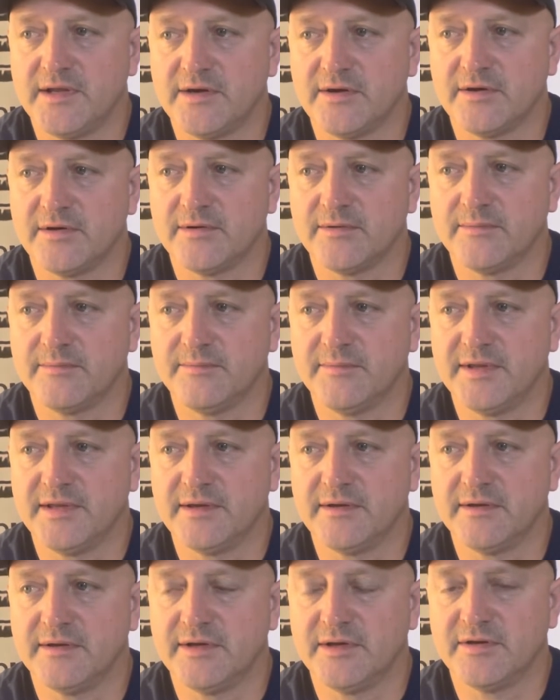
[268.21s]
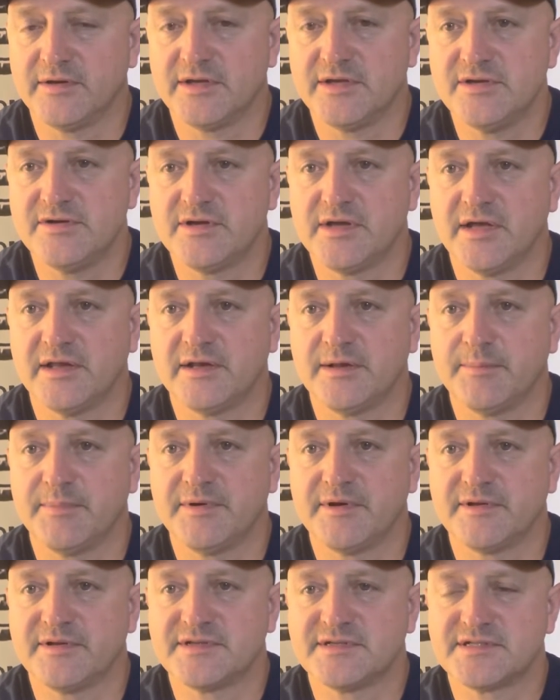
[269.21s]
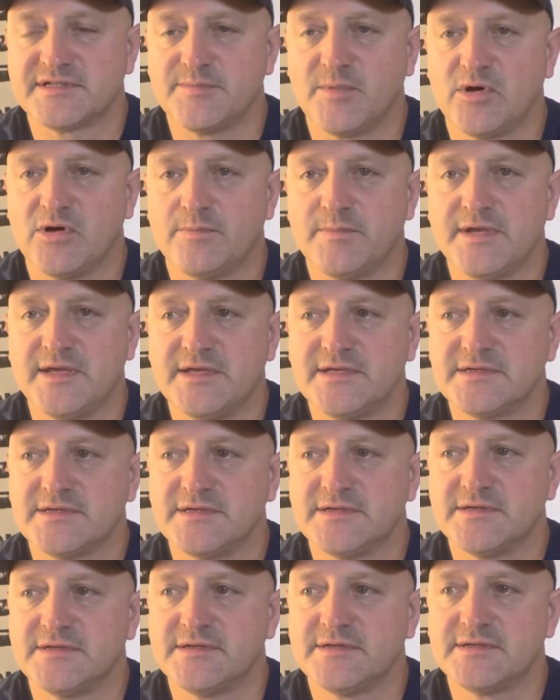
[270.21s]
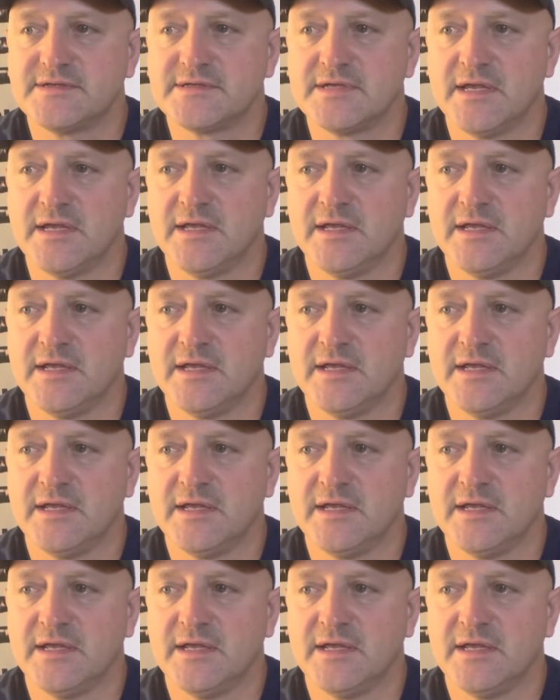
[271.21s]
Or, they, you know, can you cut up in small pieces?